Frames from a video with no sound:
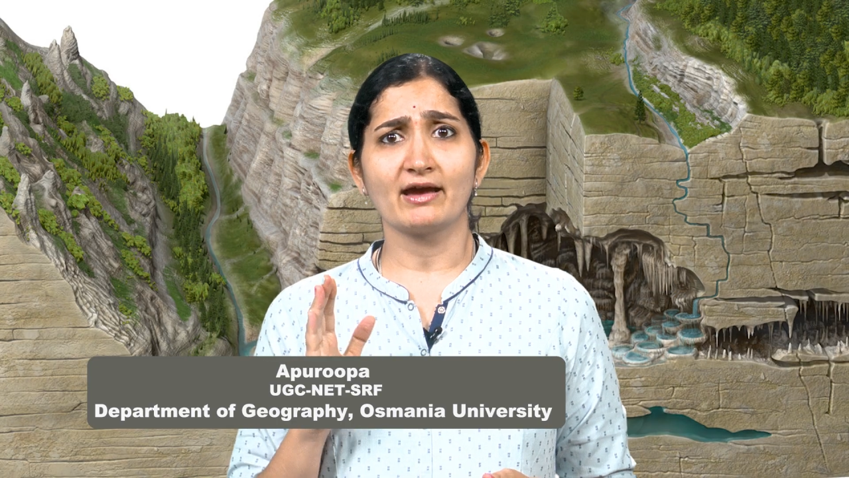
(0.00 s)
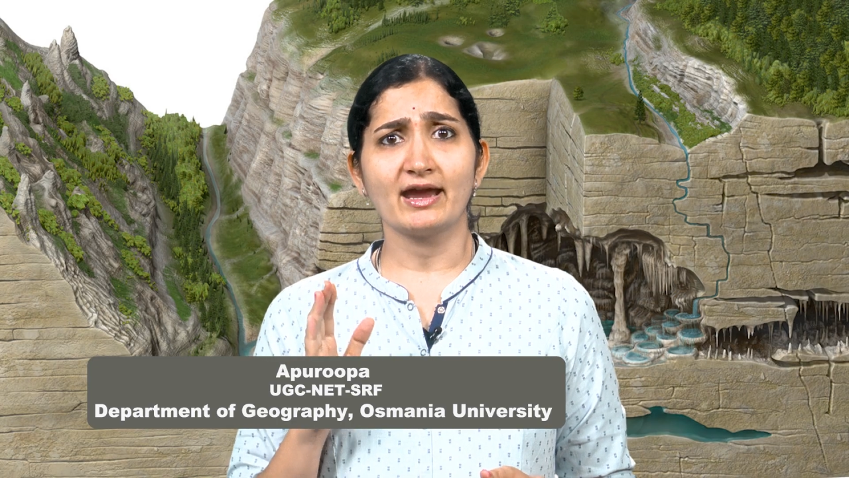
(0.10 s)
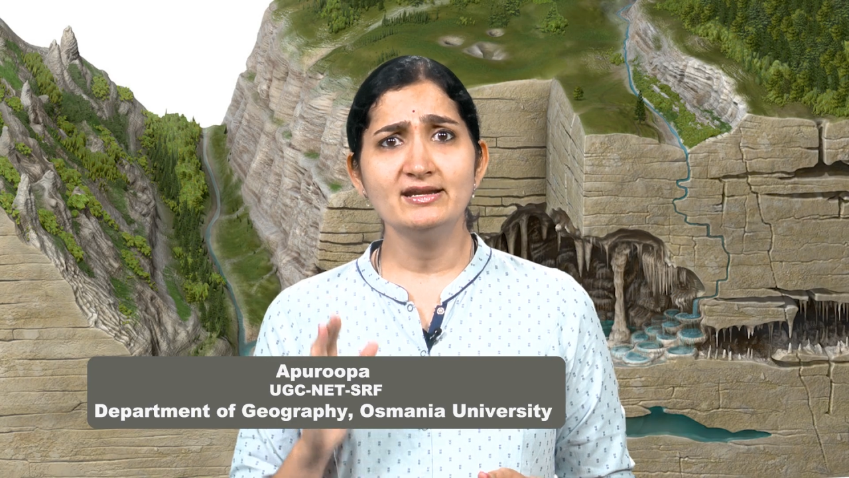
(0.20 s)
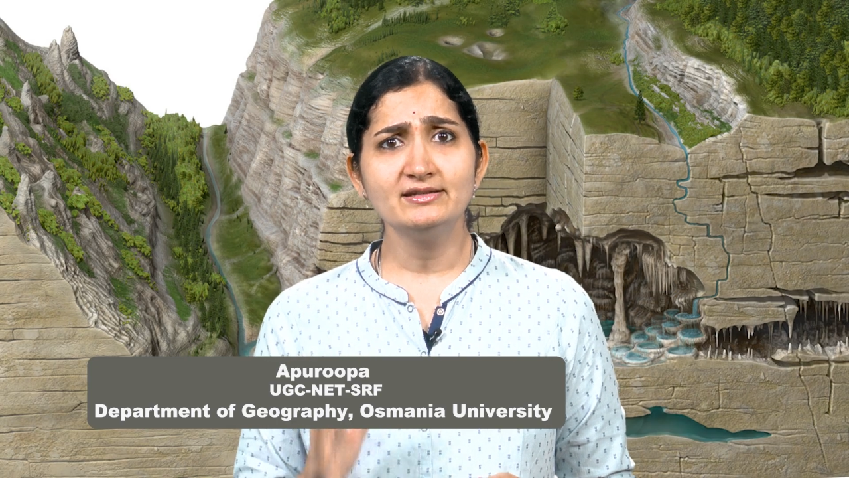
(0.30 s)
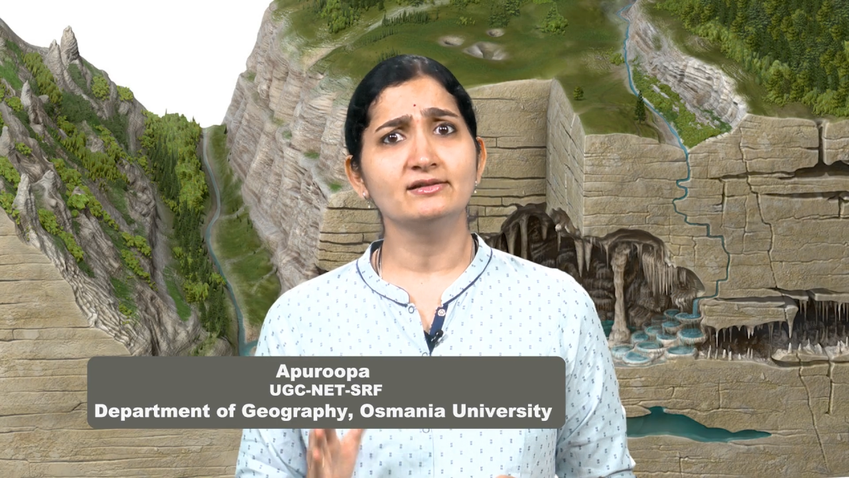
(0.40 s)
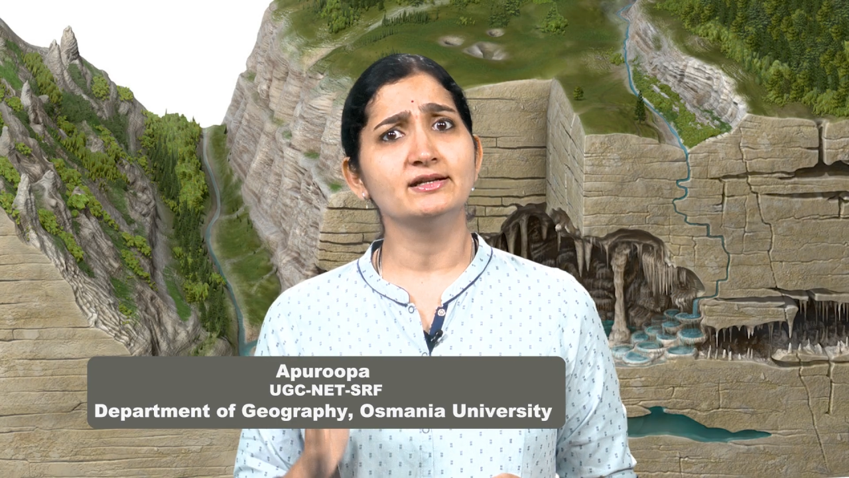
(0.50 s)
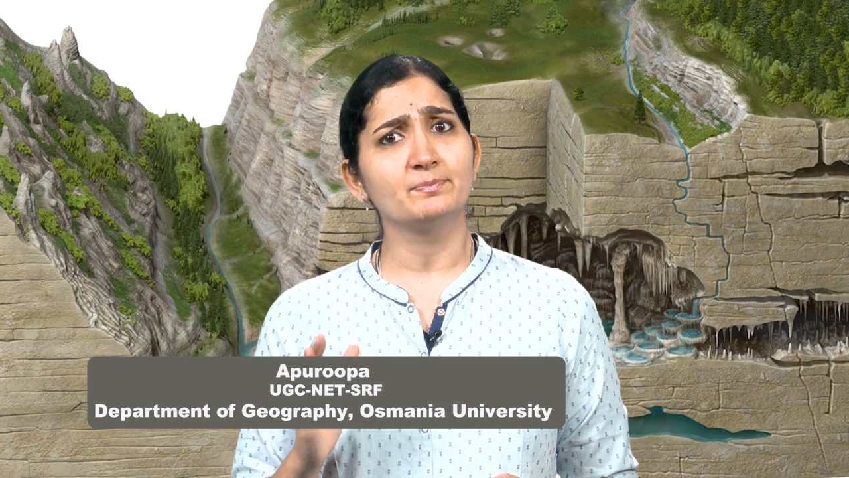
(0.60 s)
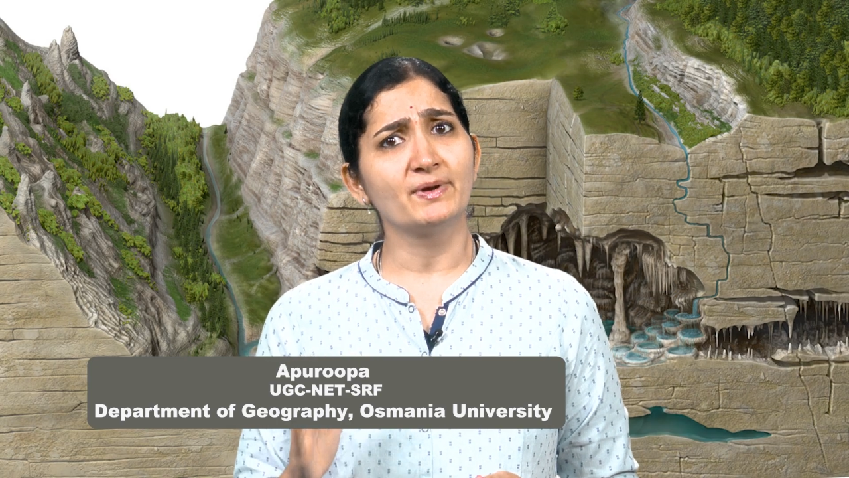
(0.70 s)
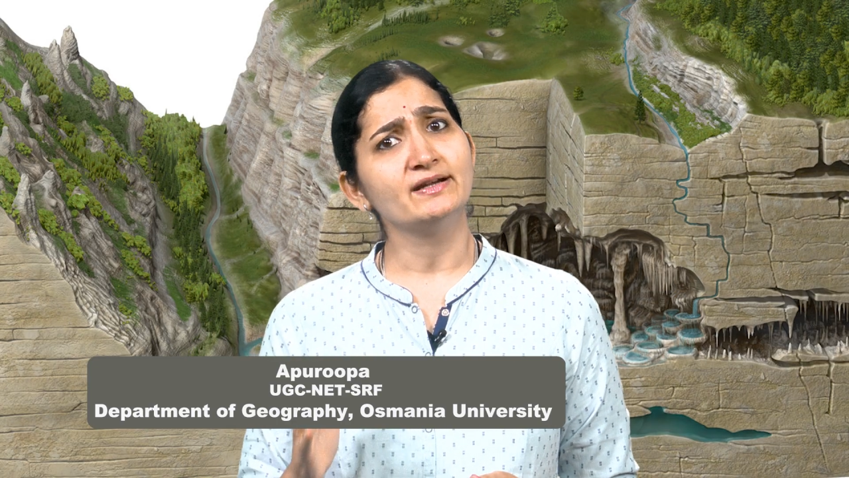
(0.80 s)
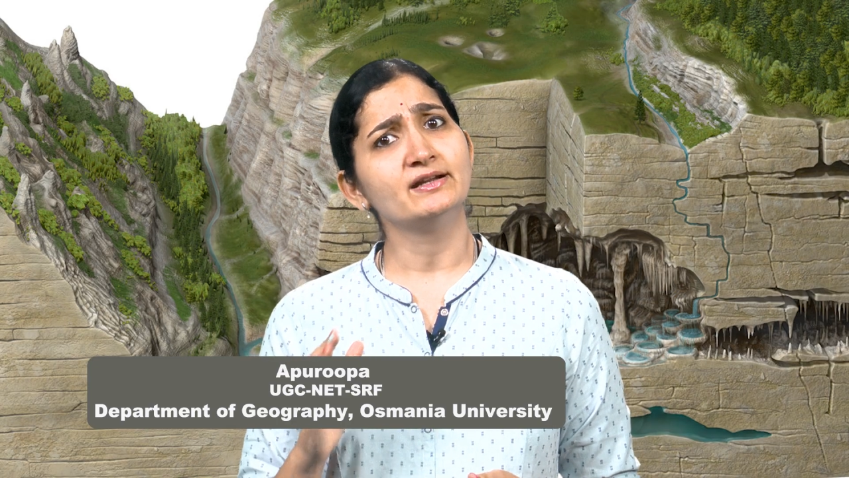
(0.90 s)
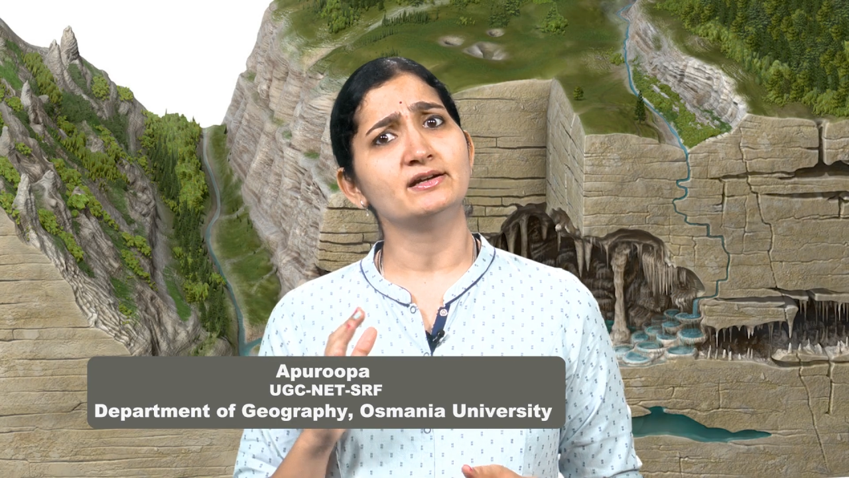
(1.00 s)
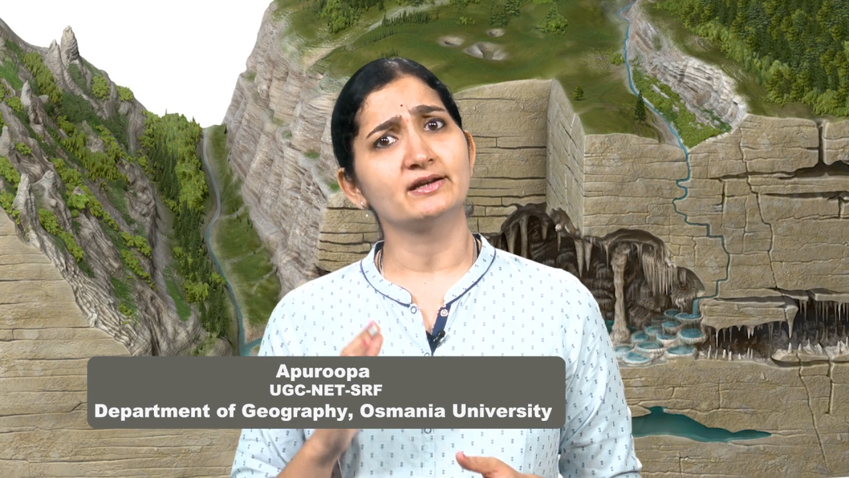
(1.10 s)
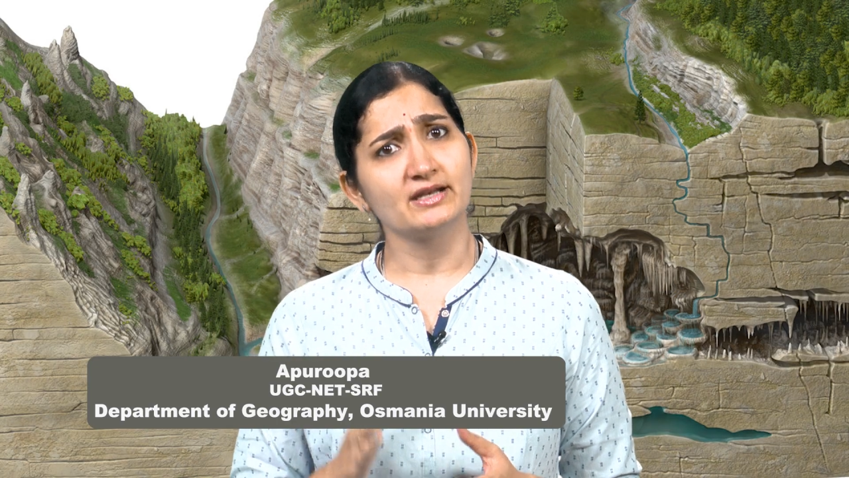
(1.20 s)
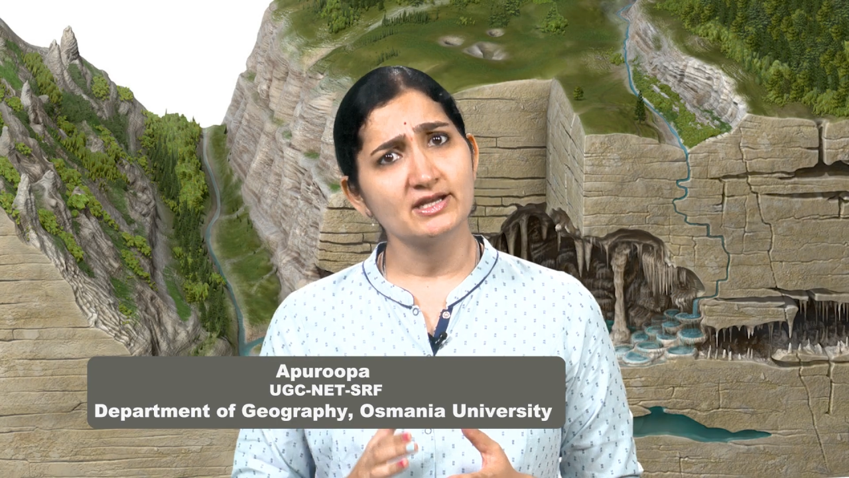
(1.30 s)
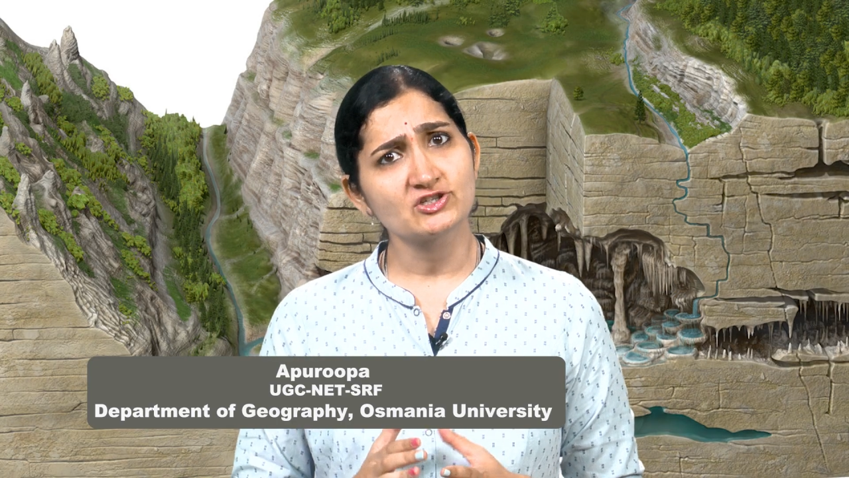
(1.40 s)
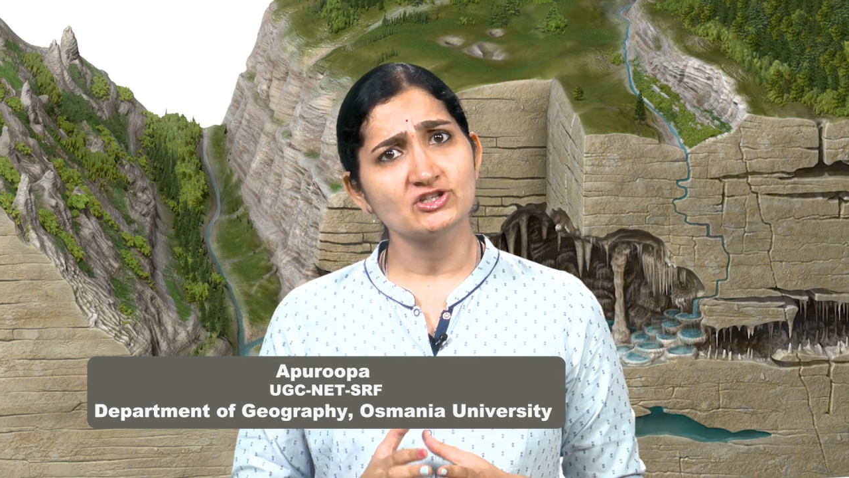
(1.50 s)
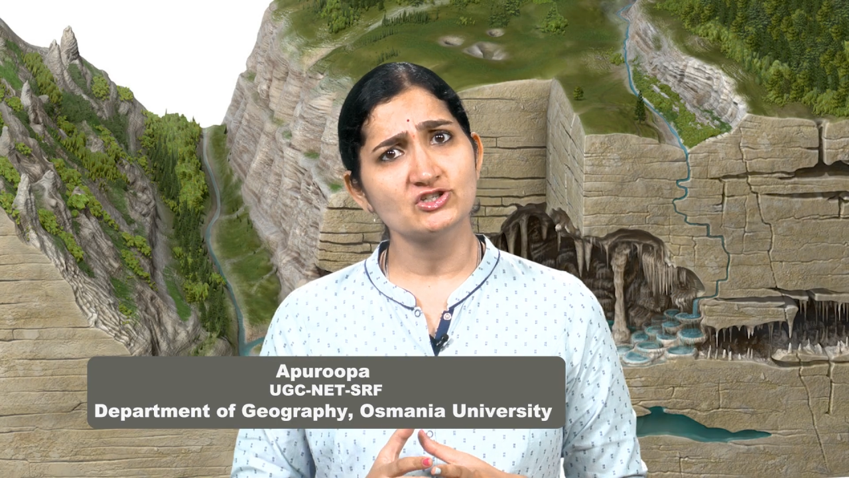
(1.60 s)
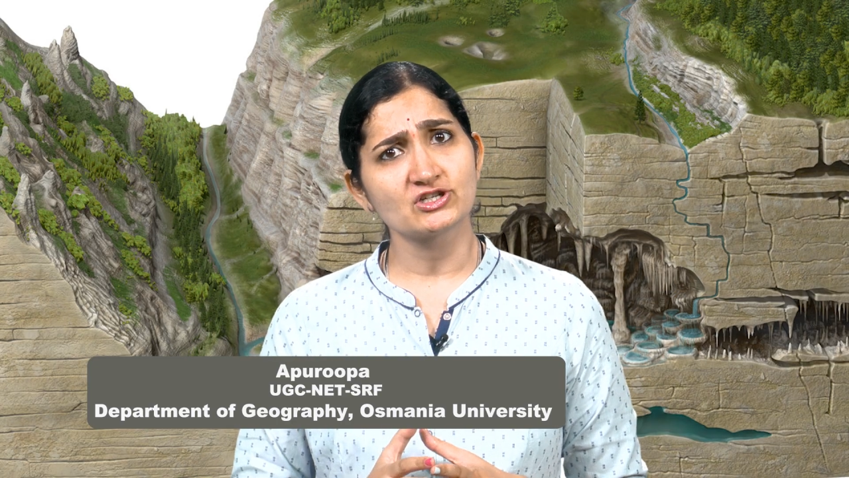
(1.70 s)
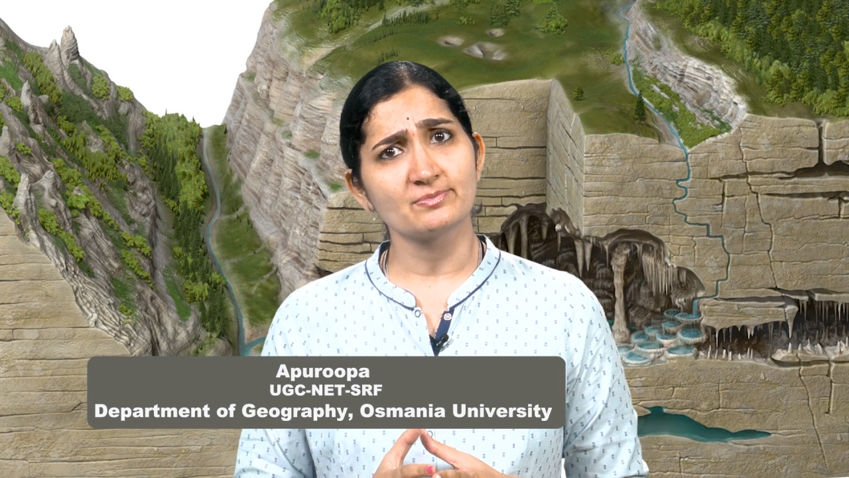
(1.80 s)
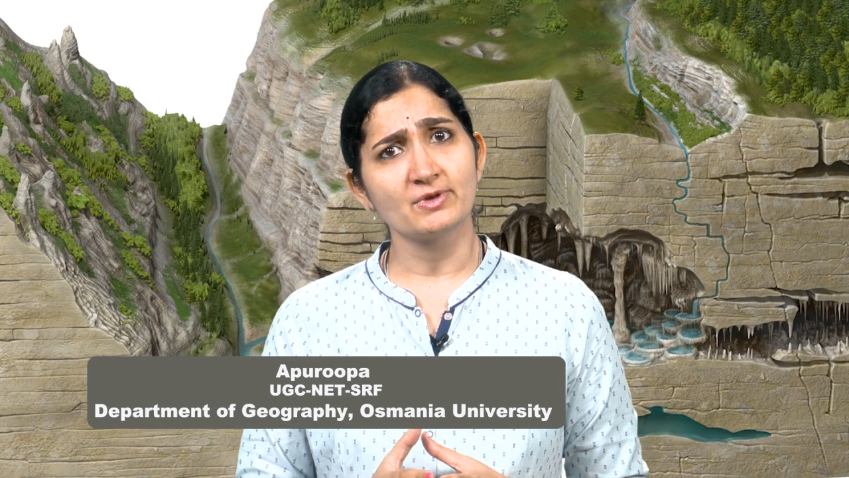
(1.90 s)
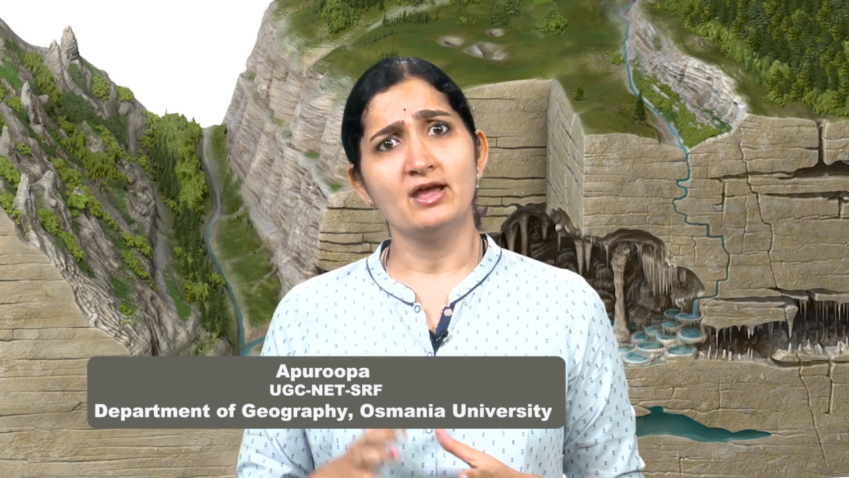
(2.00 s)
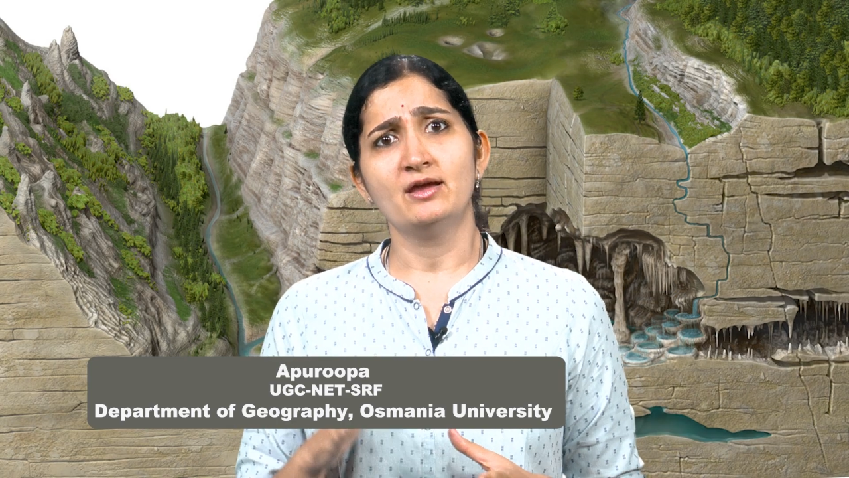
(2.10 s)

interdependent relationship